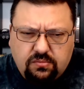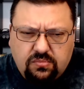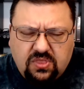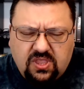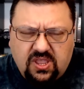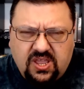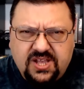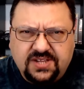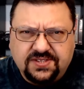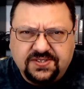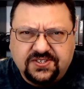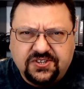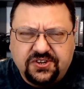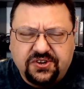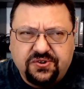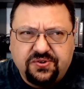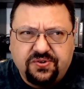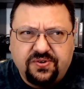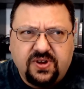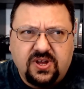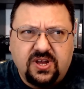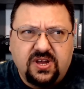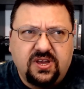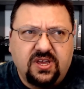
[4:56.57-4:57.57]
And
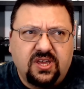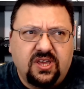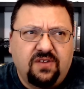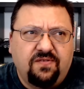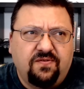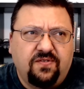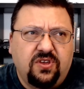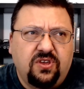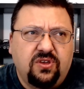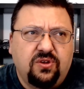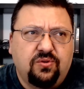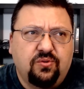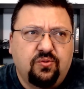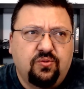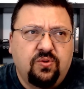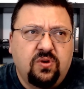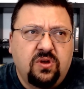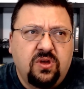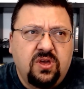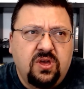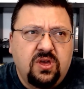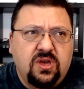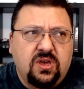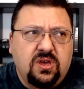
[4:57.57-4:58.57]
so, if you,
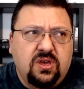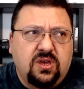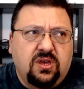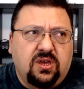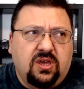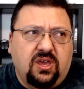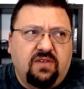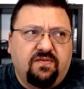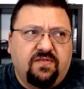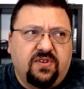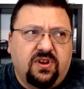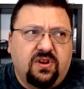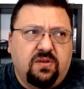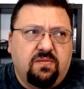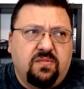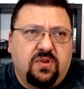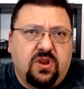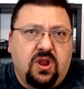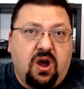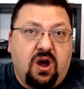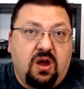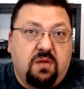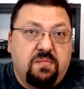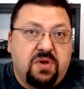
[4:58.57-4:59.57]
even
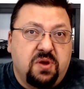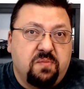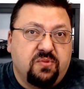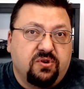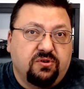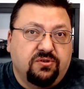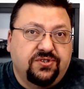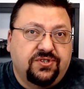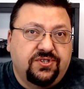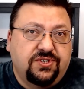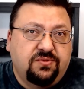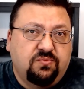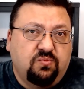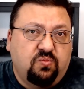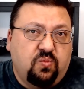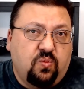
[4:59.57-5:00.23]
non members,